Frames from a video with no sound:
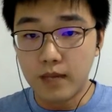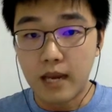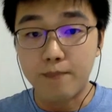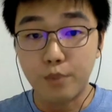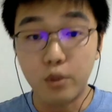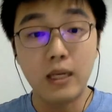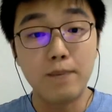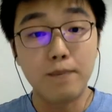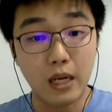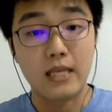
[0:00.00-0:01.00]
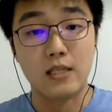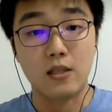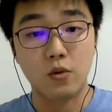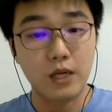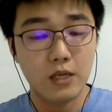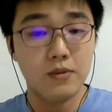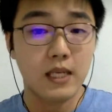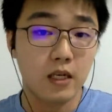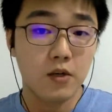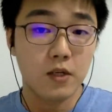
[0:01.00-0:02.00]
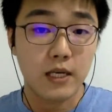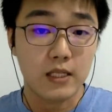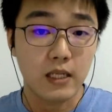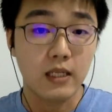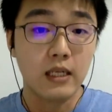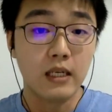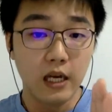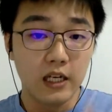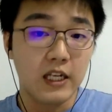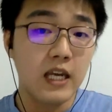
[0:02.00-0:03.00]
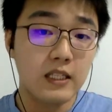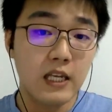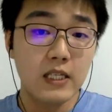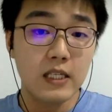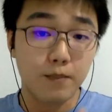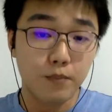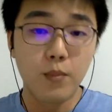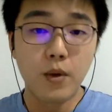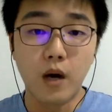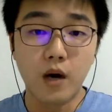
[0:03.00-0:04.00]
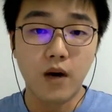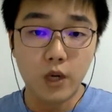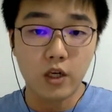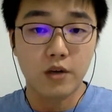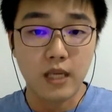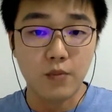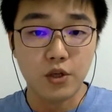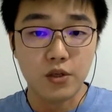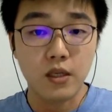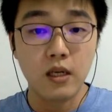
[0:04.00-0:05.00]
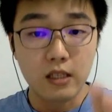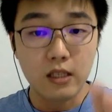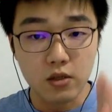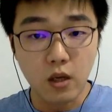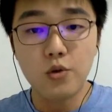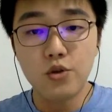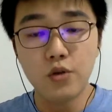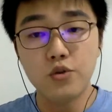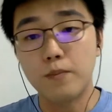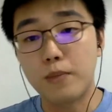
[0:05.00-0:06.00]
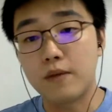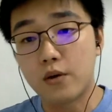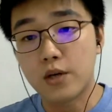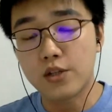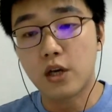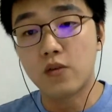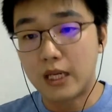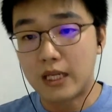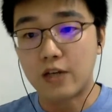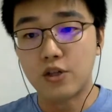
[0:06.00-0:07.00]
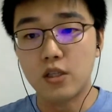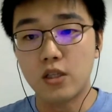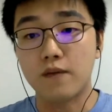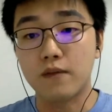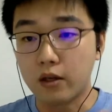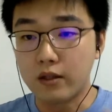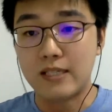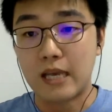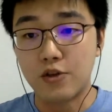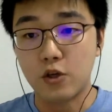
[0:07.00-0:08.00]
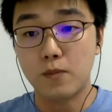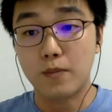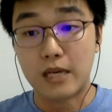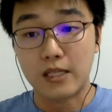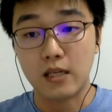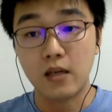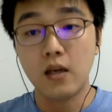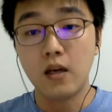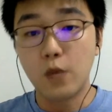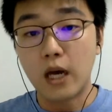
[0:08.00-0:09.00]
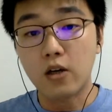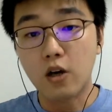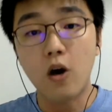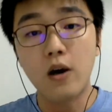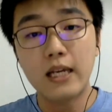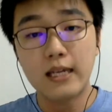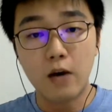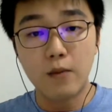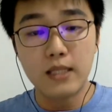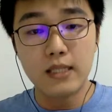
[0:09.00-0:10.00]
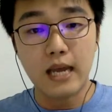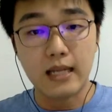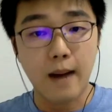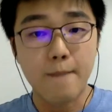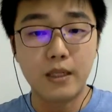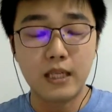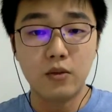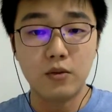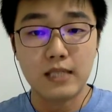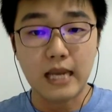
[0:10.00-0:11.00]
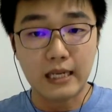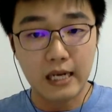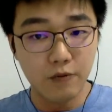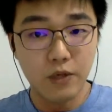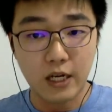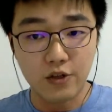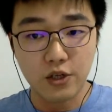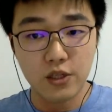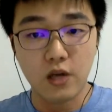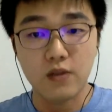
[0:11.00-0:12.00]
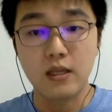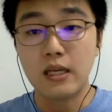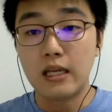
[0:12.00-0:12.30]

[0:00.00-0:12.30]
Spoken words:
and put in place to reduce single-use plastic. Again, this is a problem of overconsumption. The solution should be focused on reduction of non-essential plastic. We are calling governments and companies to set clear reductions on